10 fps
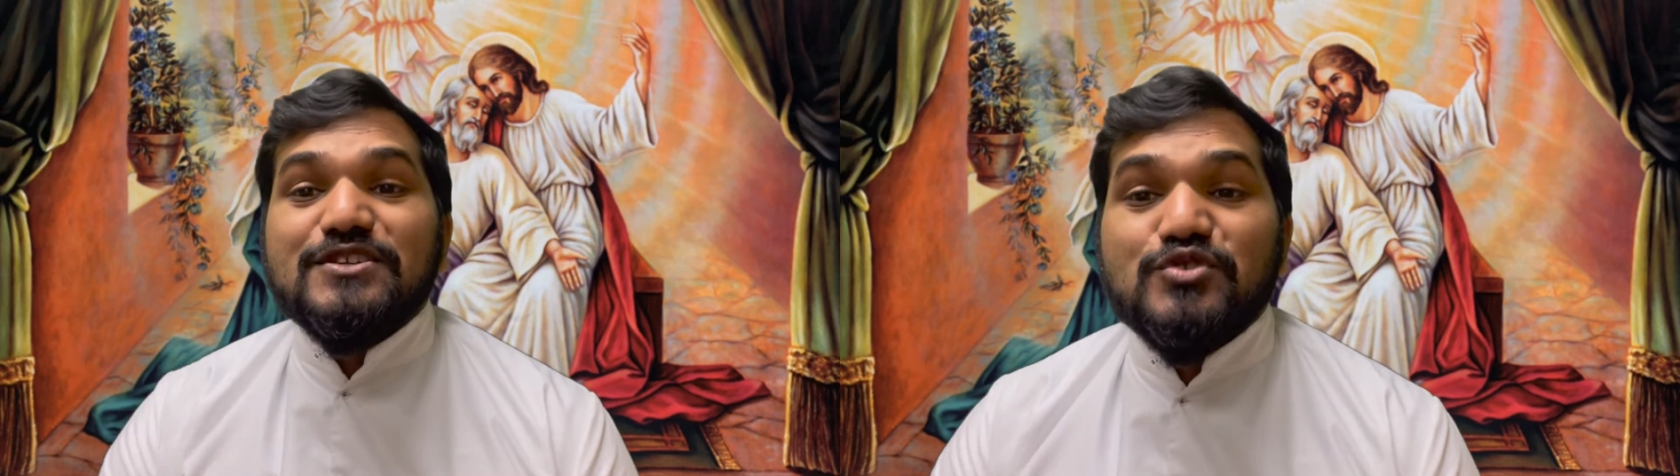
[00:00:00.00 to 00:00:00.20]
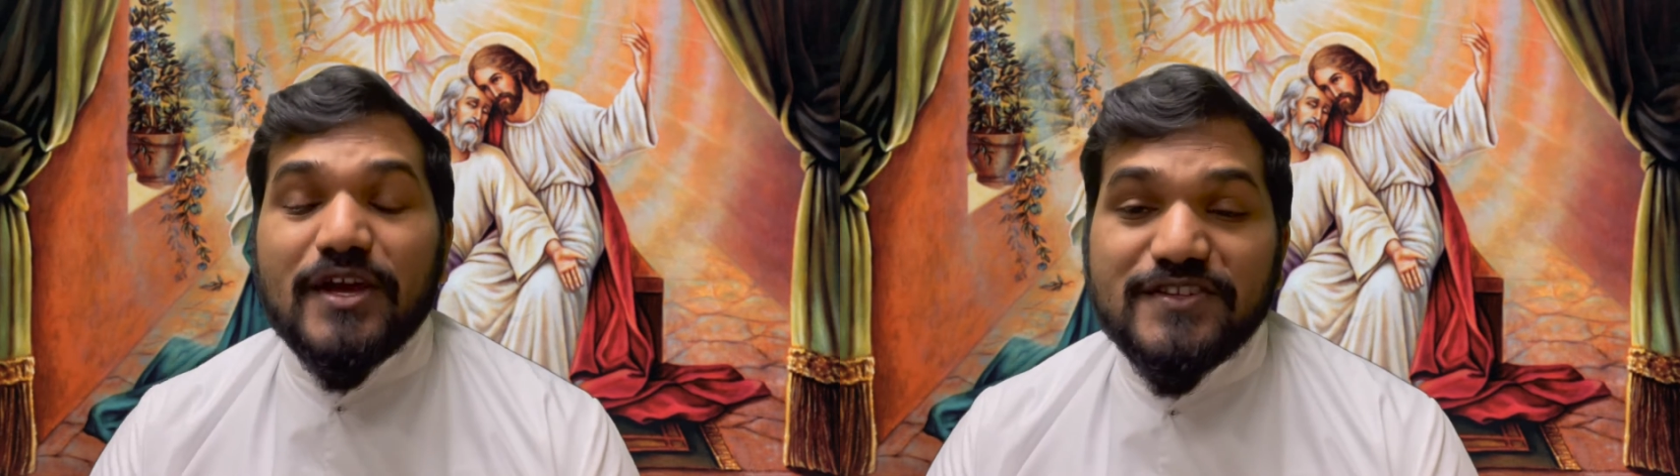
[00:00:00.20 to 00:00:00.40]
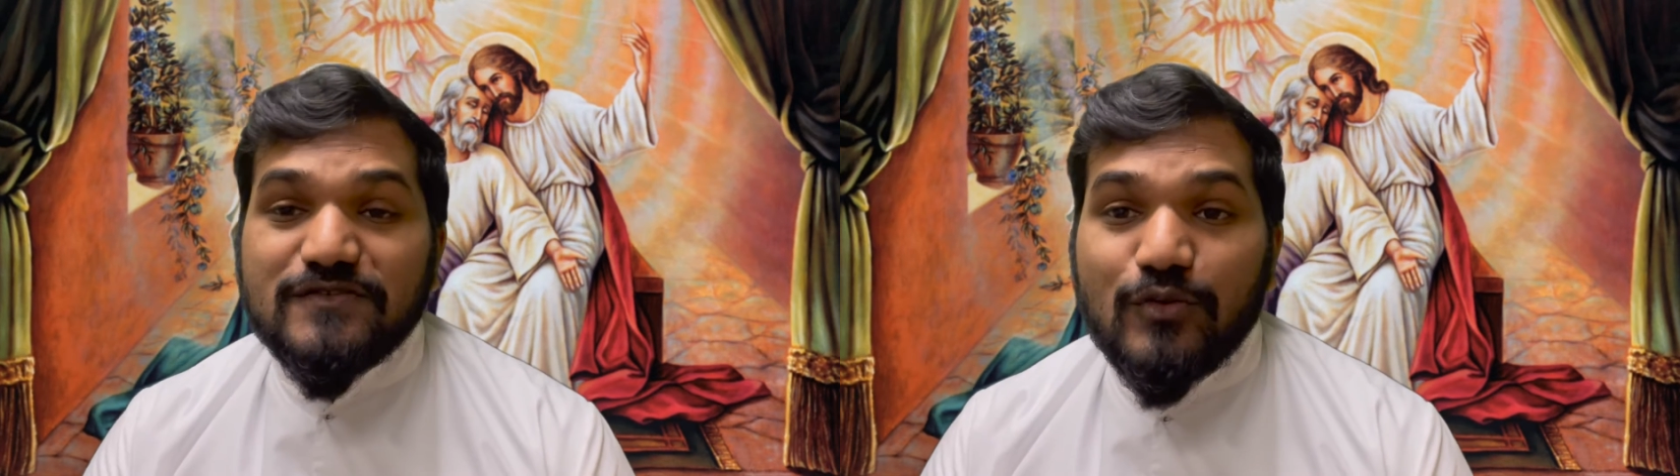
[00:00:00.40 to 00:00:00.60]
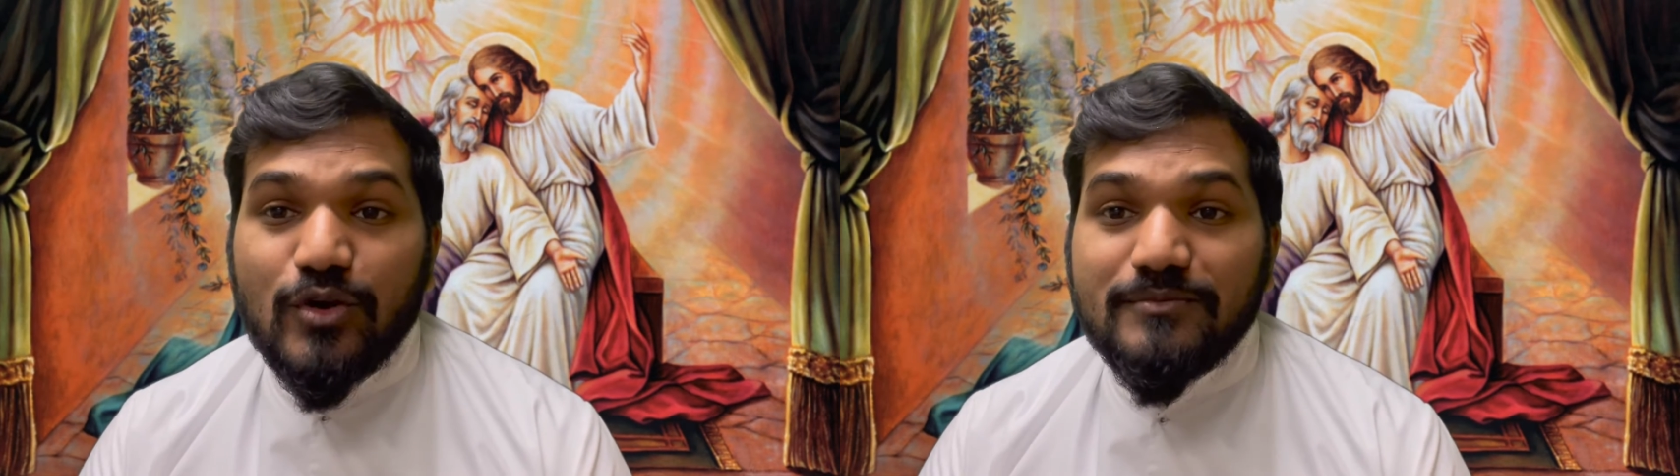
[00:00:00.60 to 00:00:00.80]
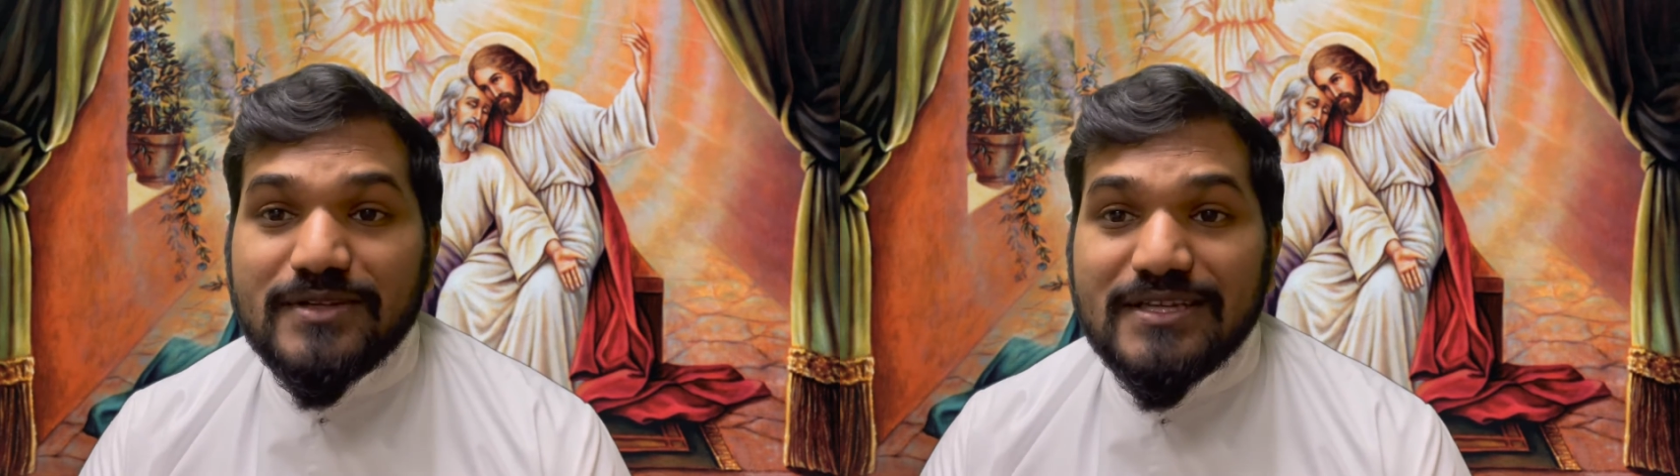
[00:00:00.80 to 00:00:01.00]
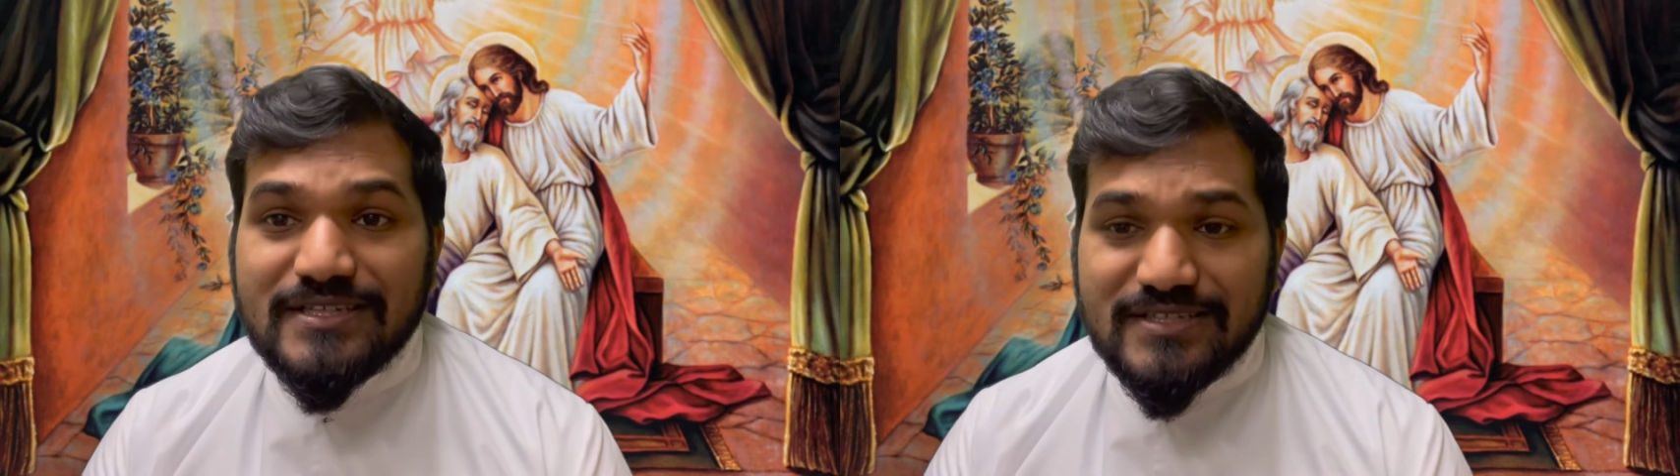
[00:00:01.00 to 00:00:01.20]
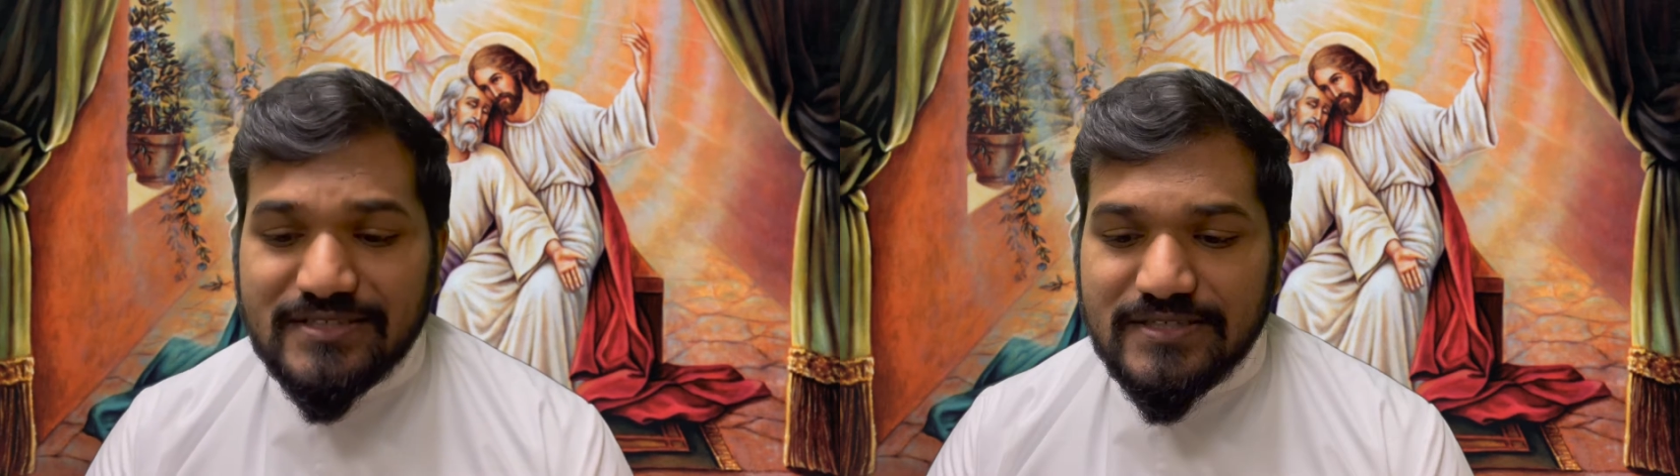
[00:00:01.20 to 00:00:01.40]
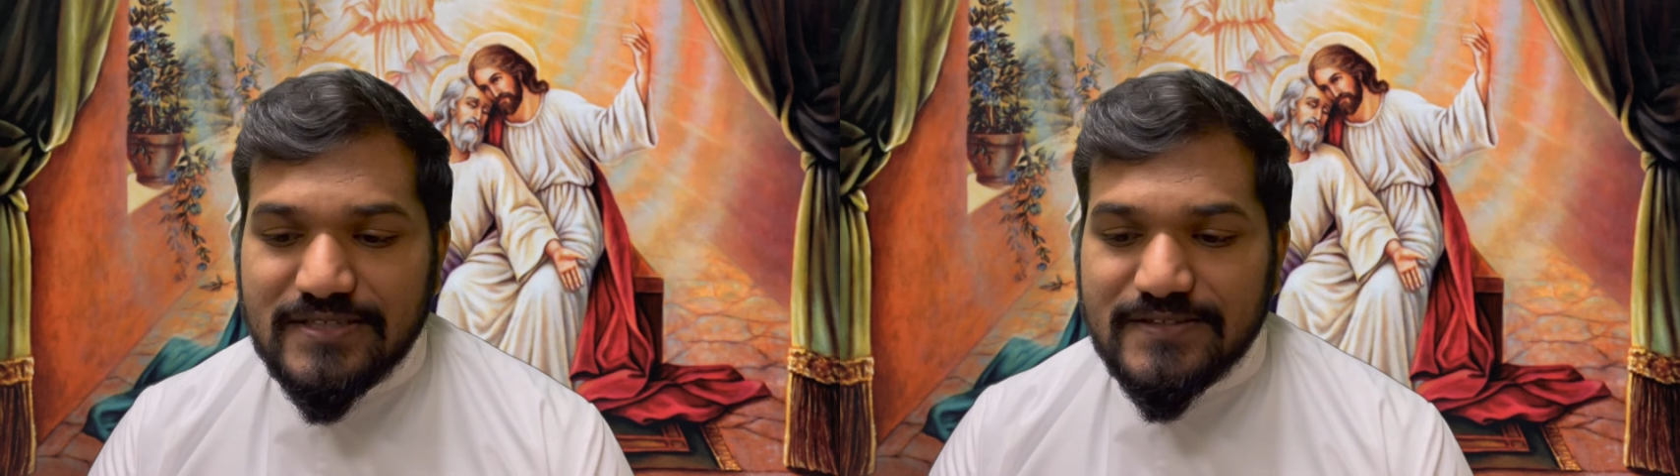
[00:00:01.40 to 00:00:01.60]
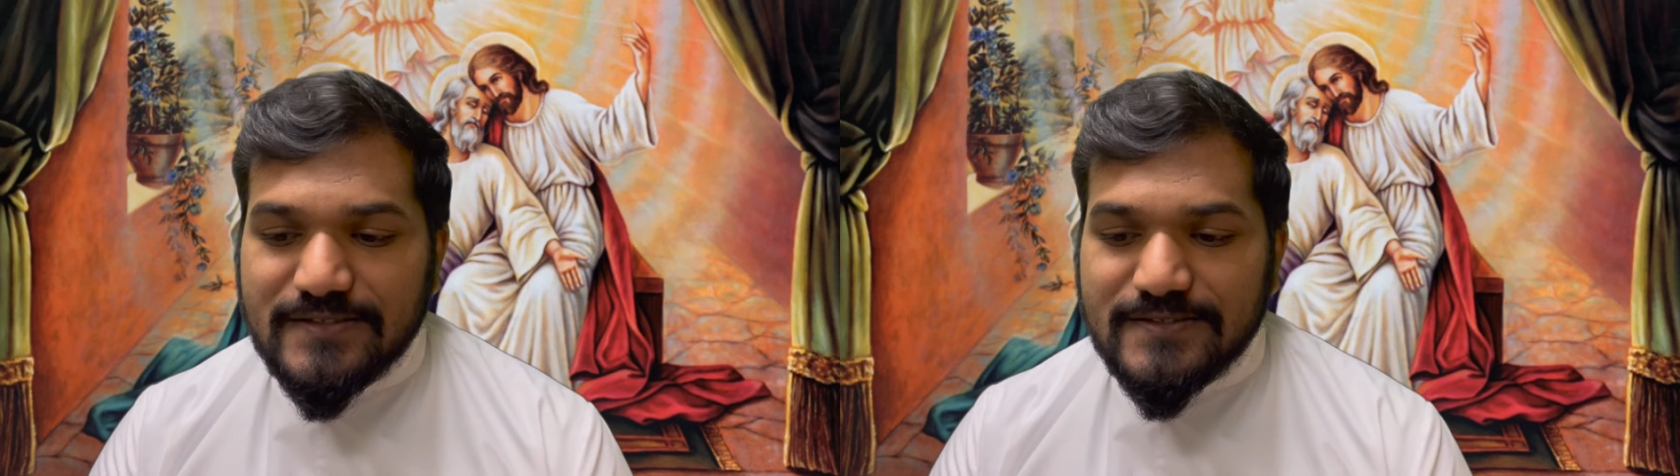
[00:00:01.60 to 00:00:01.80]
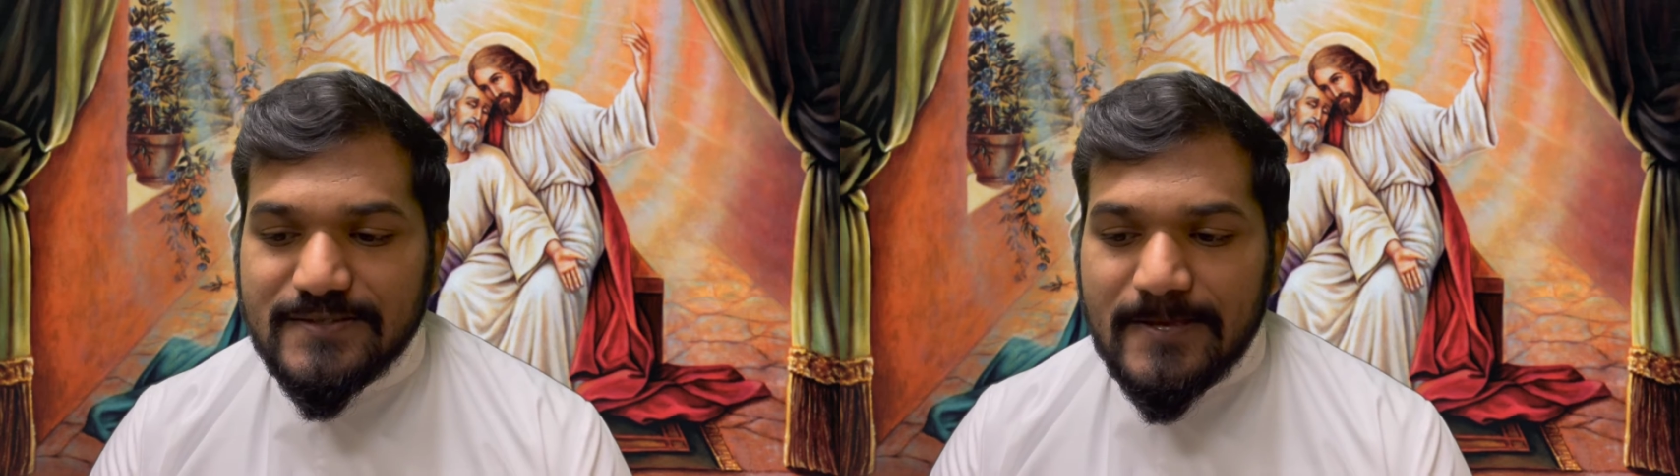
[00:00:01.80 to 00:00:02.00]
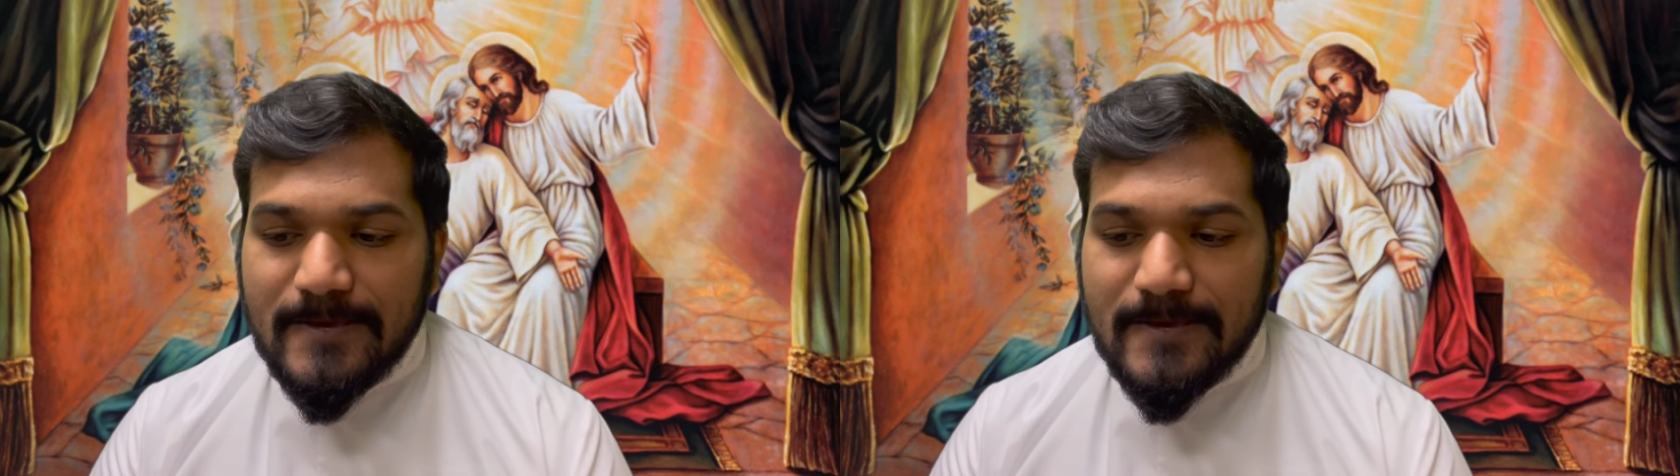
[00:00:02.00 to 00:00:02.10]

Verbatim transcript: transformed into Jesus.